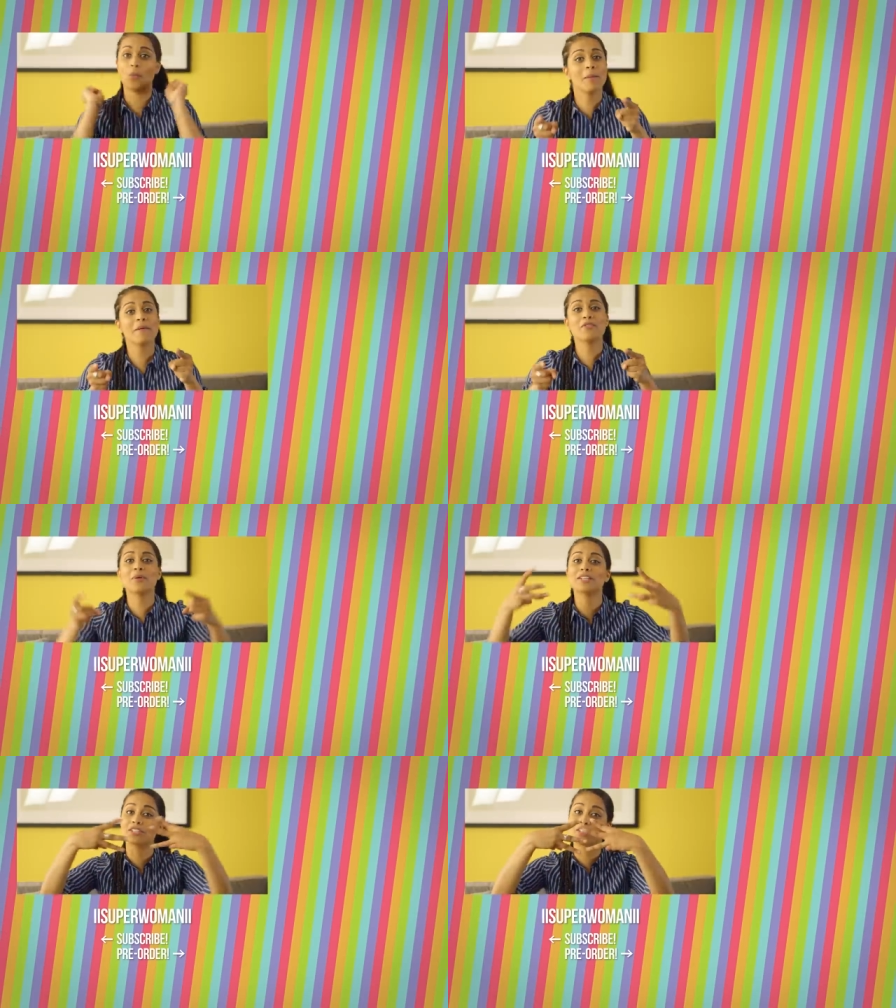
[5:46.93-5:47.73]
What up,
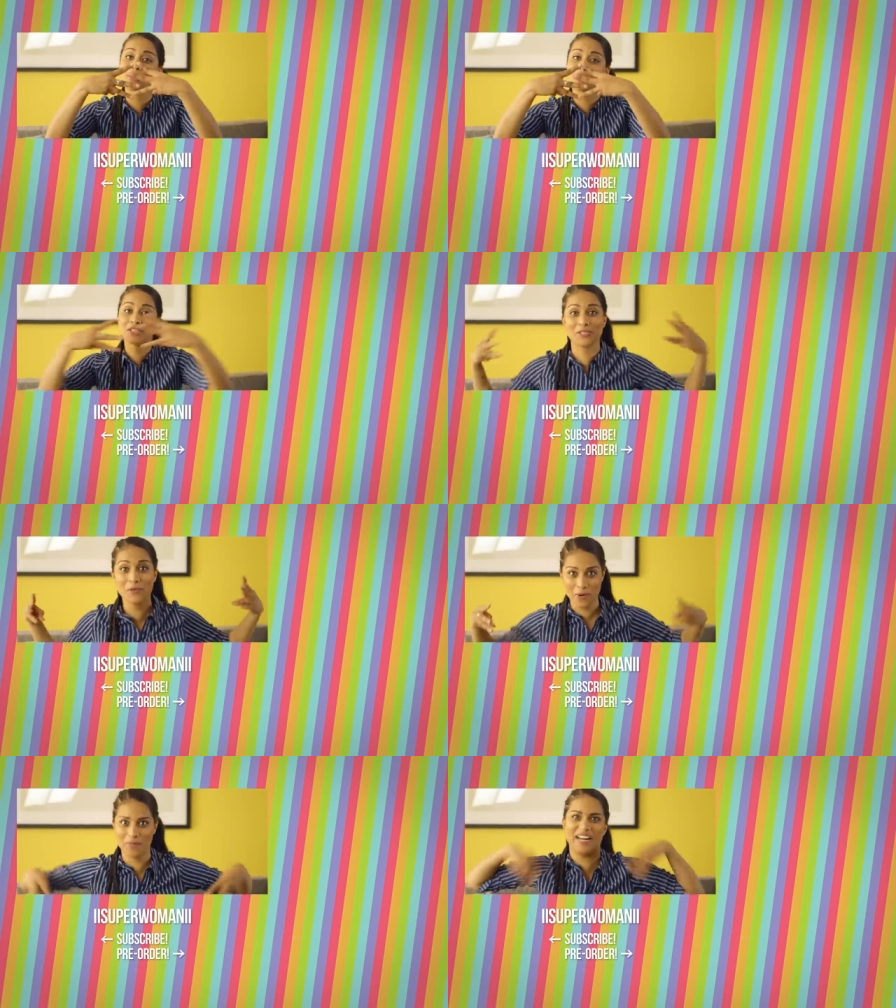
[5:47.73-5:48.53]
everyone? It's your girl,
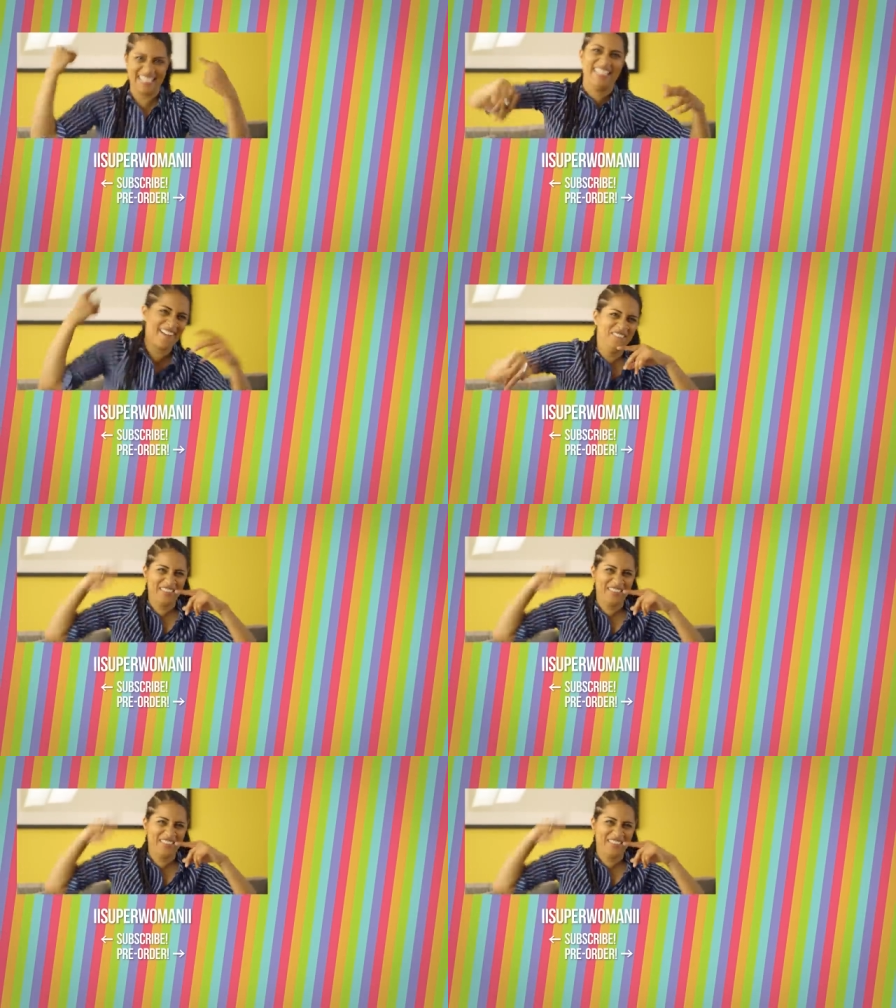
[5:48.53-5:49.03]
Superwoman, and that